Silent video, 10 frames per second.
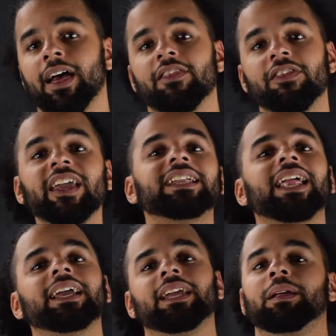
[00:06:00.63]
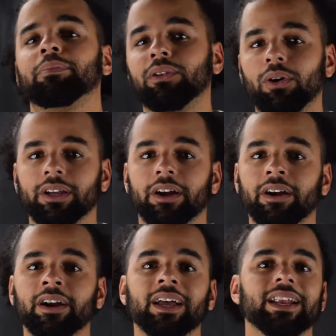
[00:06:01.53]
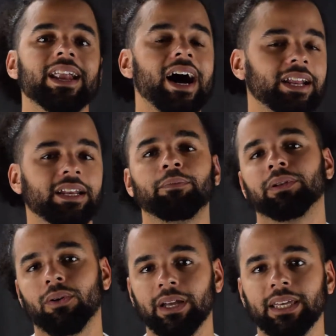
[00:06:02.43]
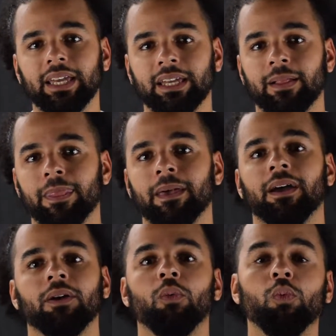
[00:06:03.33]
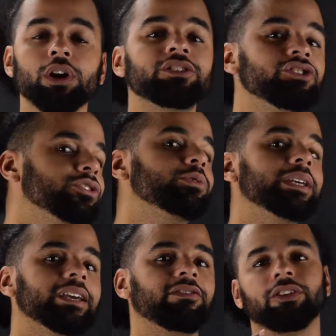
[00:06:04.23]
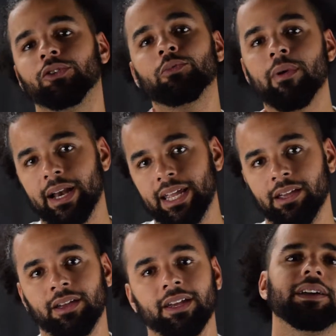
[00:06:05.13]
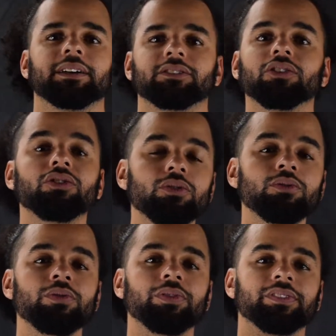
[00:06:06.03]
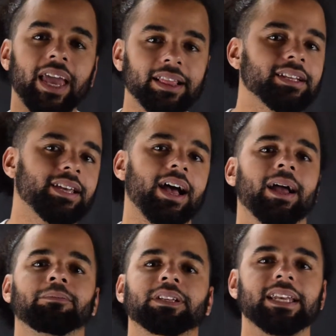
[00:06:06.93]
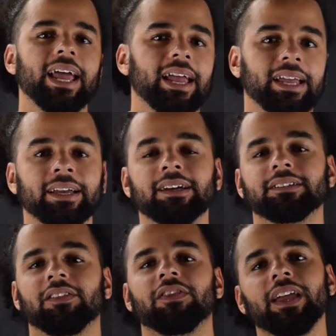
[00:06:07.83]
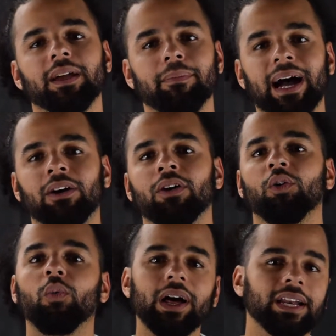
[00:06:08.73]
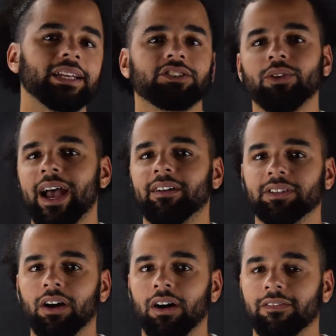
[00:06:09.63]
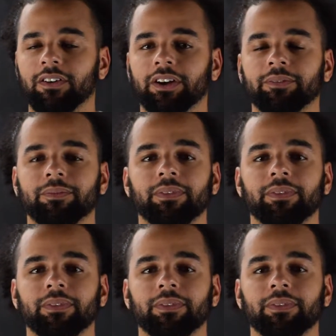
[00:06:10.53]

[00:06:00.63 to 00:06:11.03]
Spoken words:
Think like an employer, not an employee. Would you give you money? So you take the time today to think about what it is you have to offer.